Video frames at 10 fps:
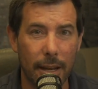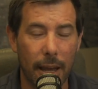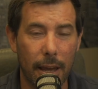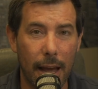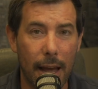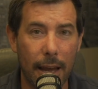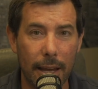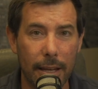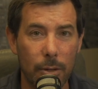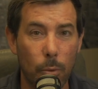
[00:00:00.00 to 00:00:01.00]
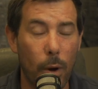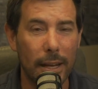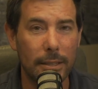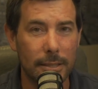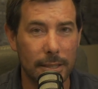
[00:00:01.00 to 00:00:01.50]
a high-end
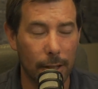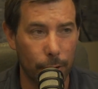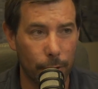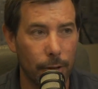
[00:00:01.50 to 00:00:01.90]
wine cellar.